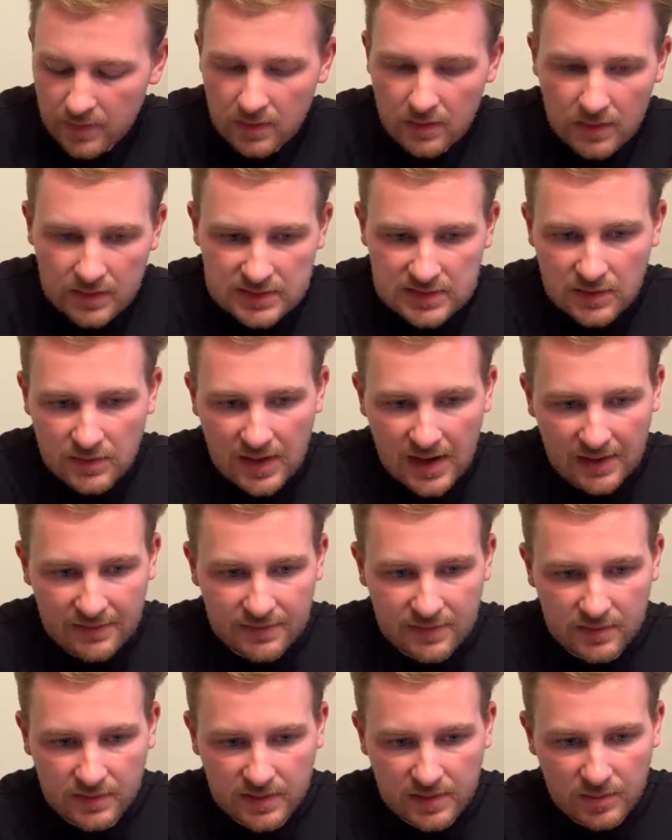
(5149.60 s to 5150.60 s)
Let's see what we have for
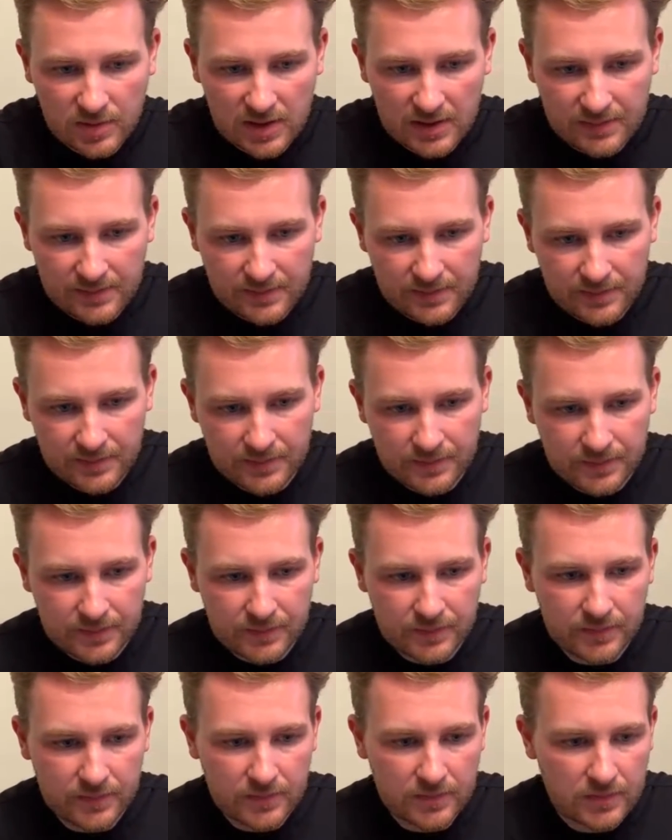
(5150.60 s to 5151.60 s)
Libra.
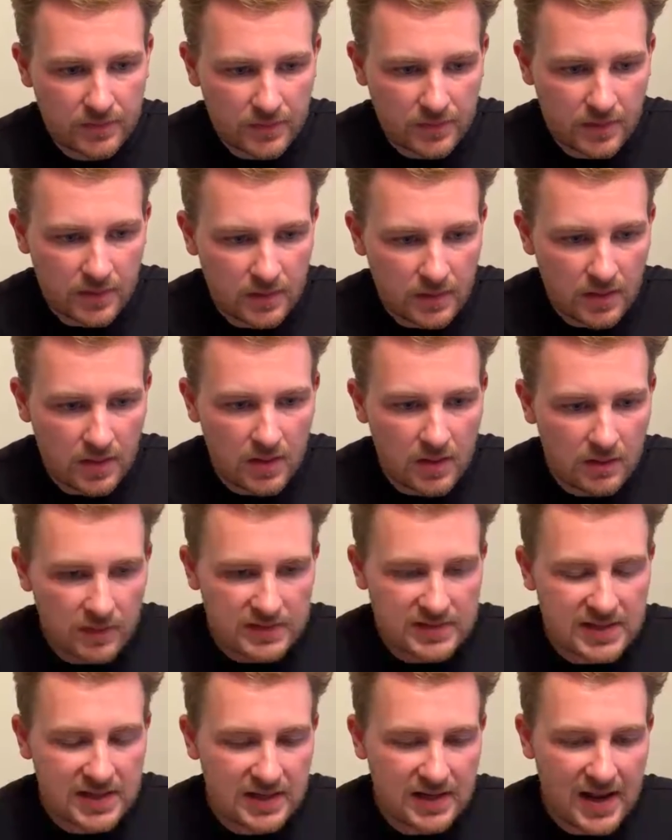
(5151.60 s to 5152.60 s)
Let's get an